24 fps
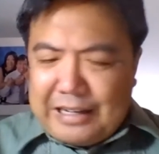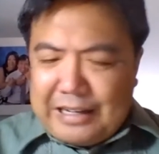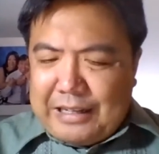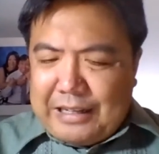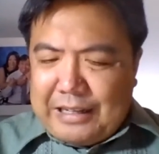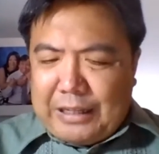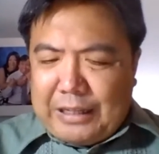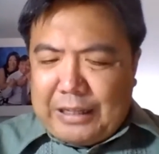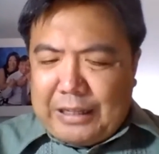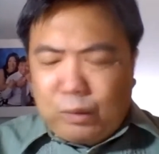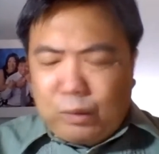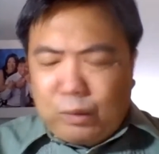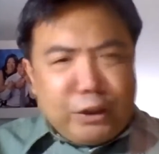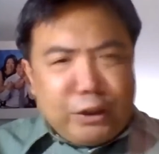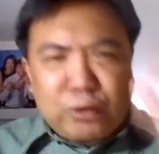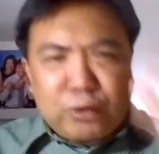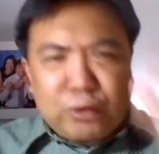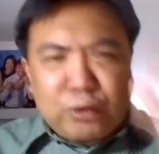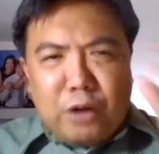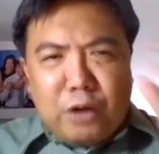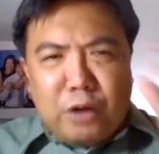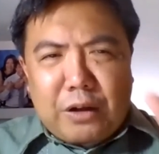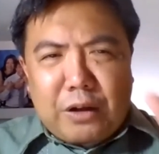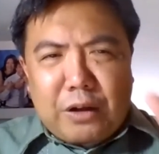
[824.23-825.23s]
that when you
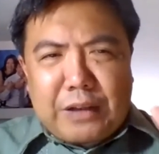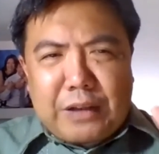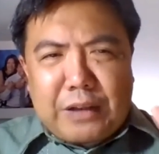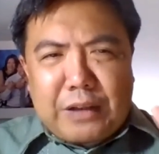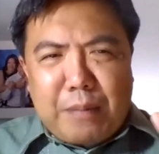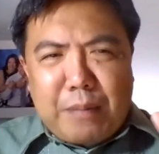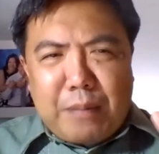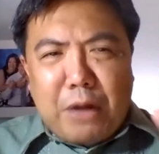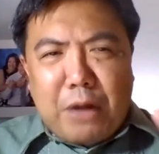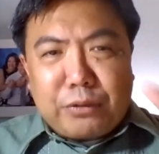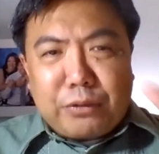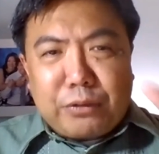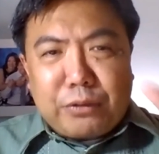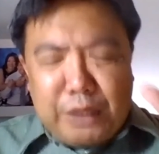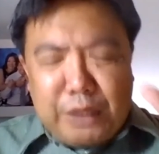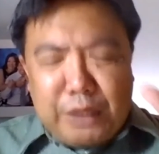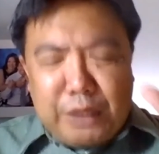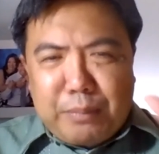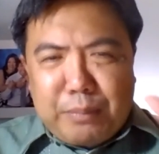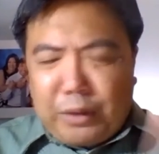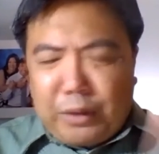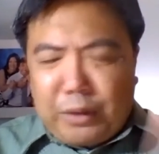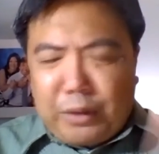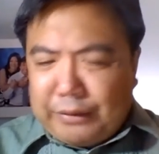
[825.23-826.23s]
talk about
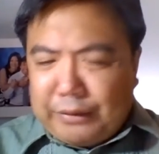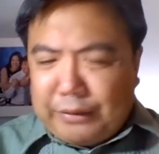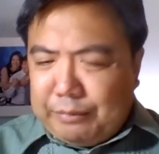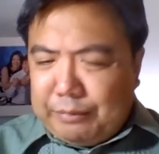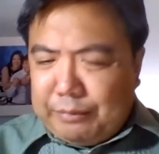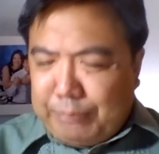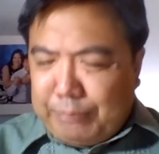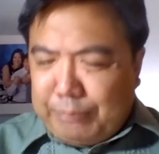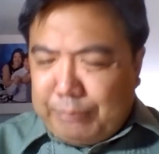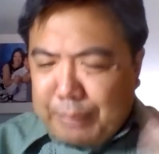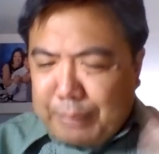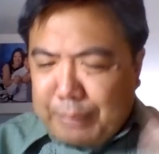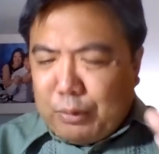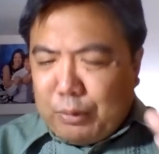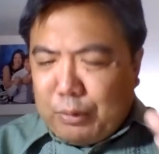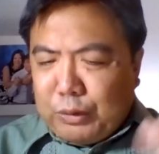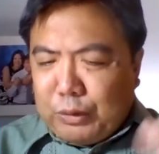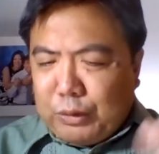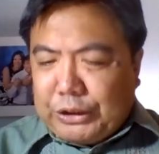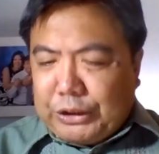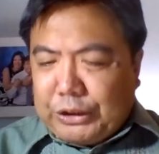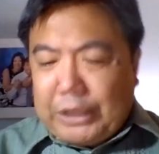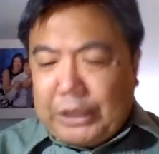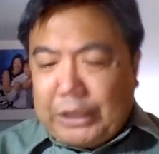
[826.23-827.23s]
Nimrod, people
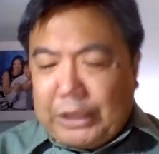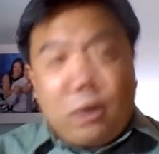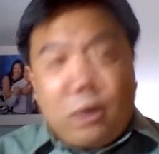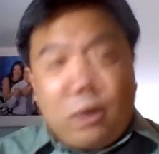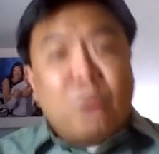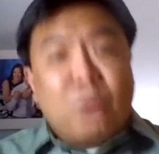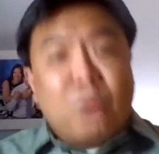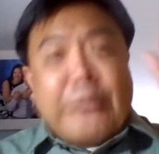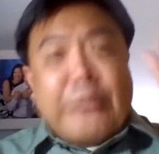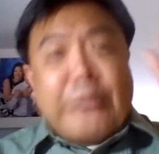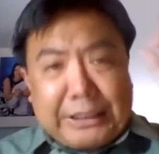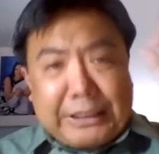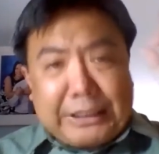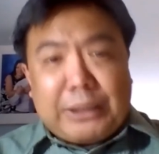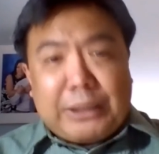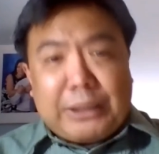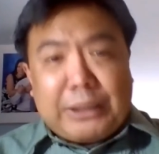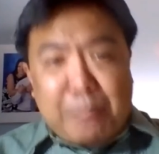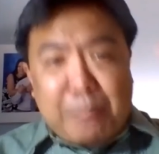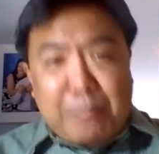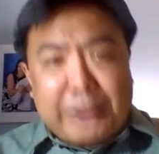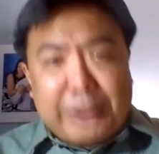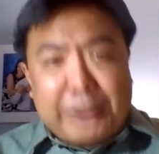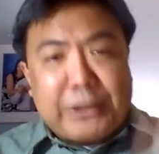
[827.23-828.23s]
would say, oh, that's
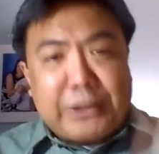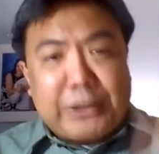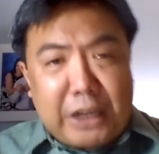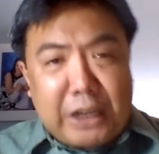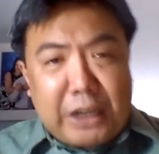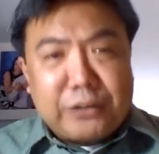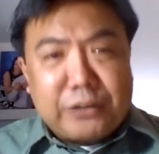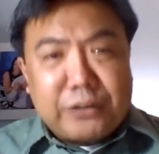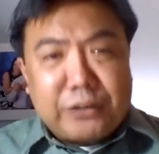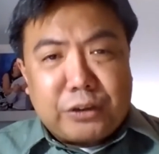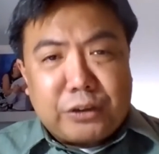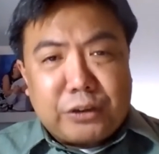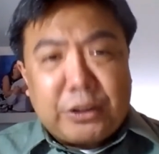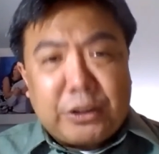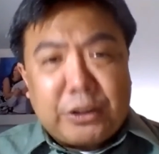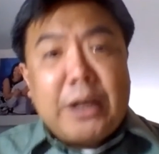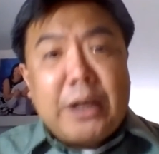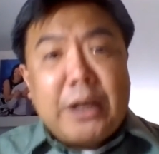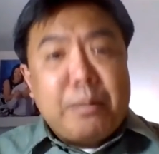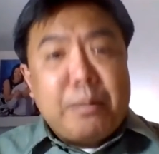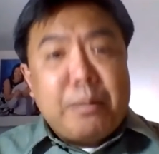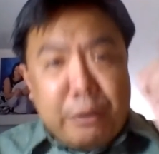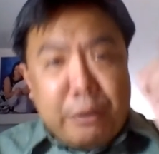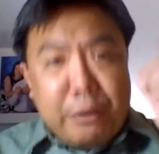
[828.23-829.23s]
the mighty hunter
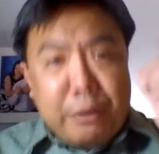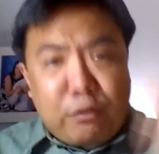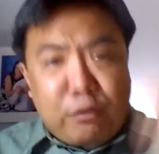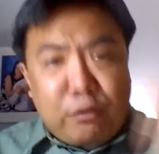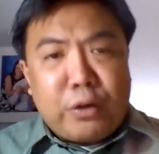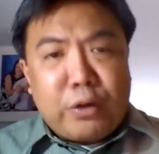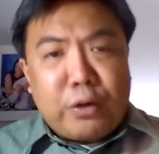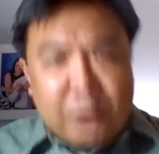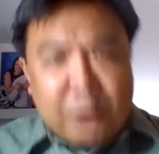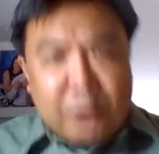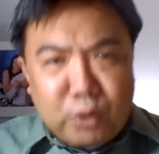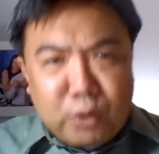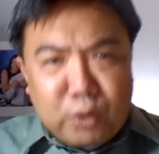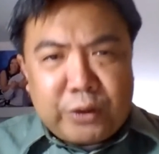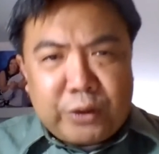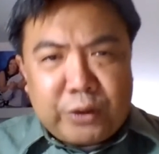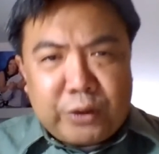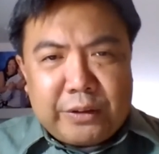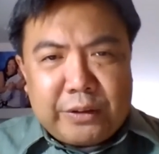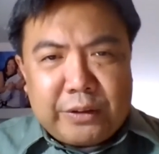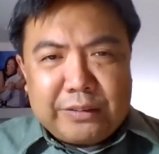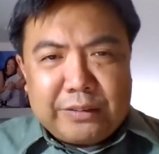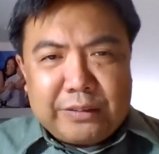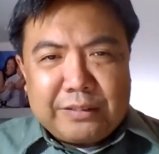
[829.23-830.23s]
before the
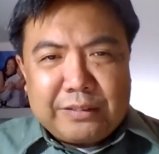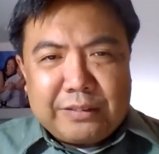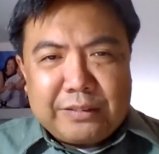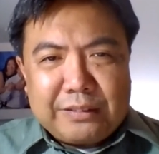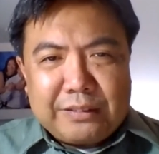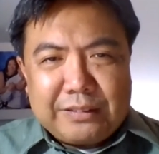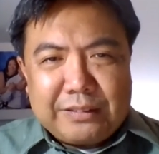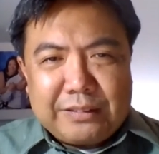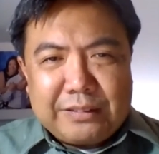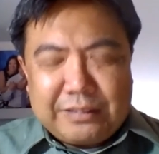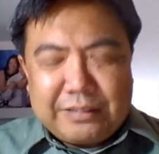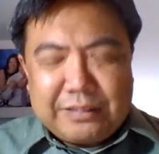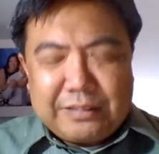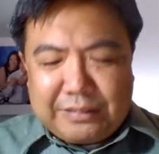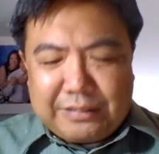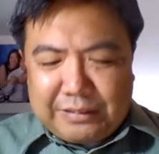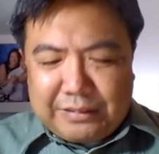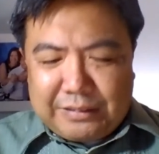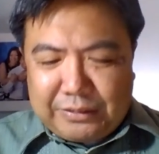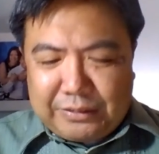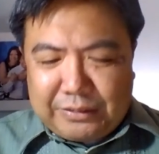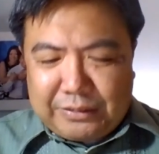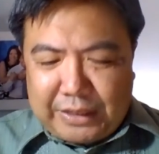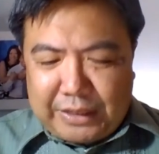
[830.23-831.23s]
Lord,
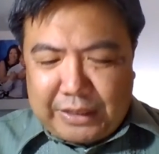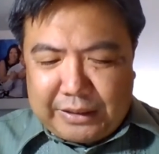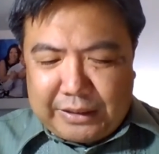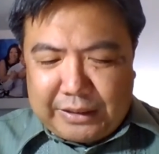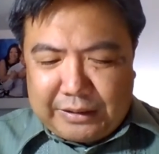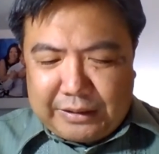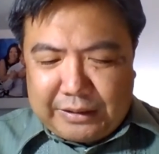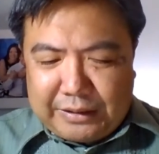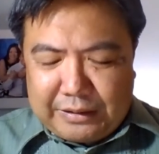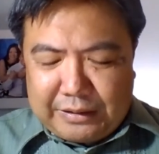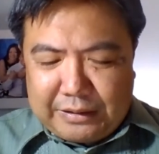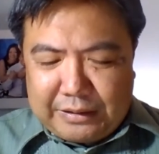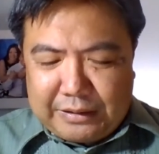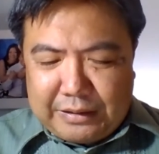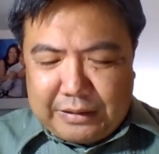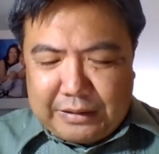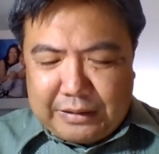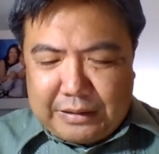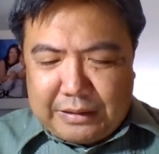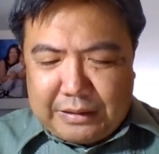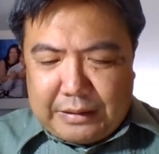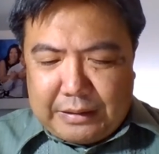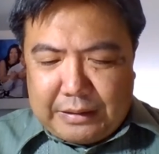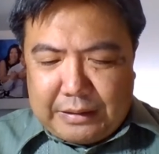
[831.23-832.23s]
right?
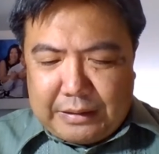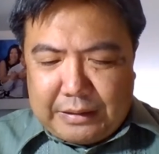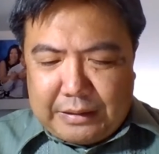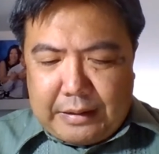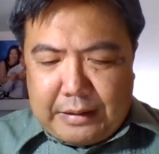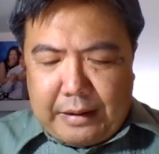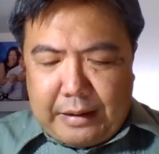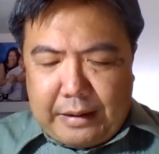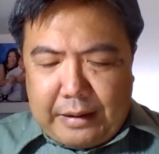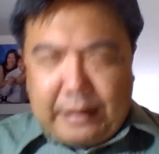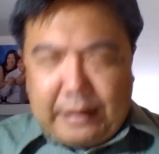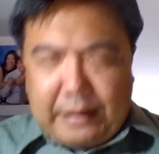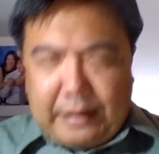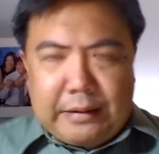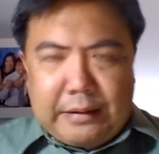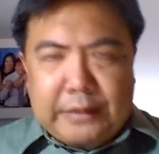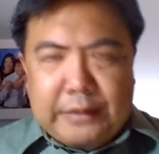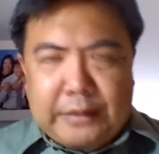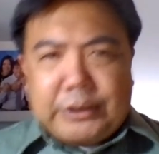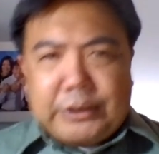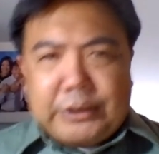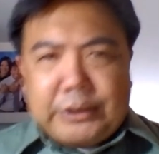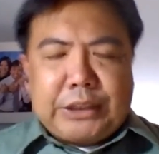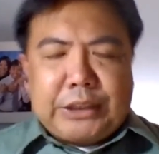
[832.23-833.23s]
And
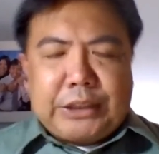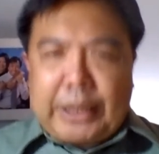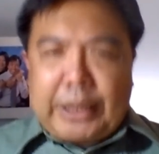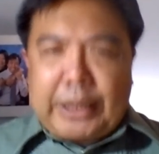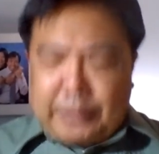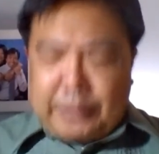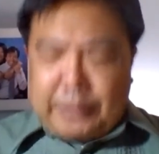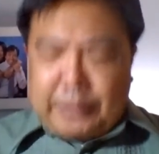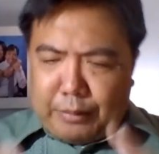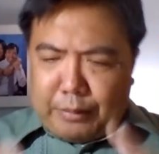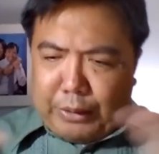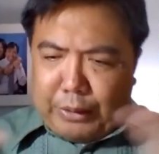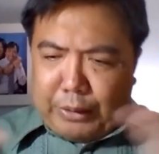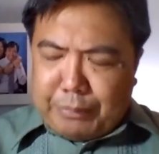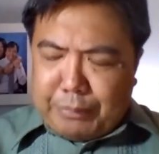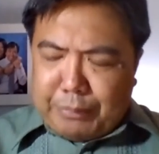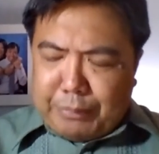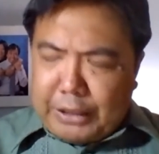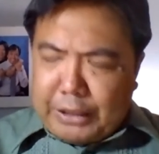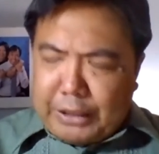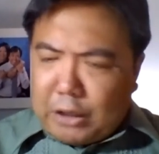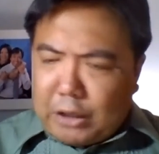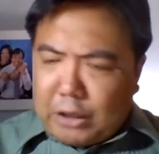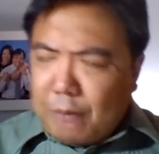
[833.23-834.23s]
it is said,
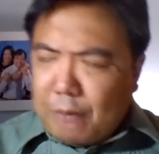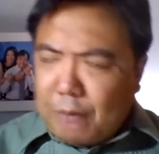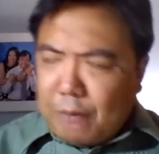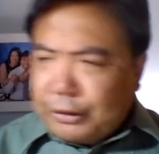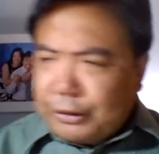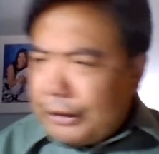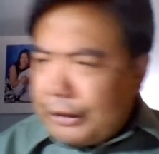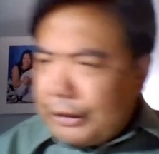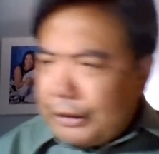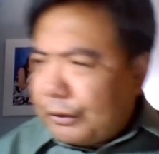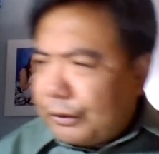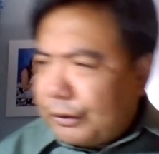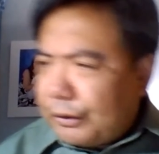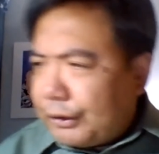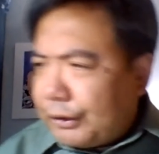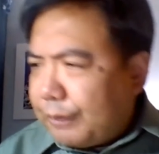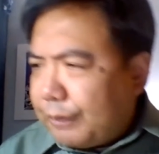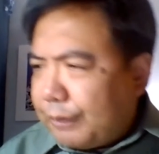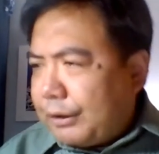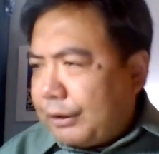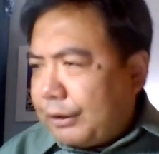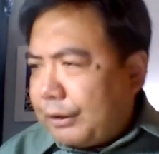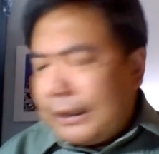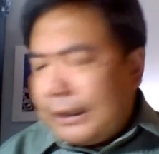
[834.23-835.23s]
many commentators
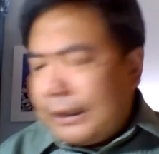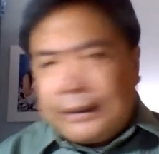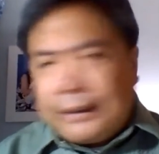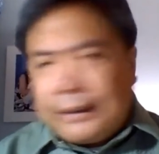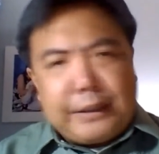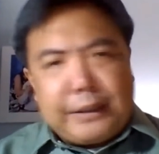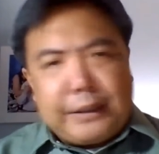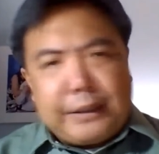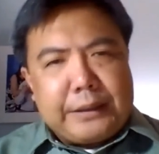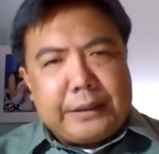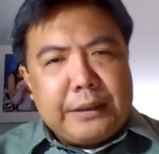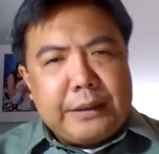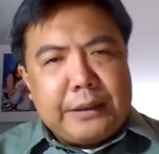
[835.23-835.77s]
have said that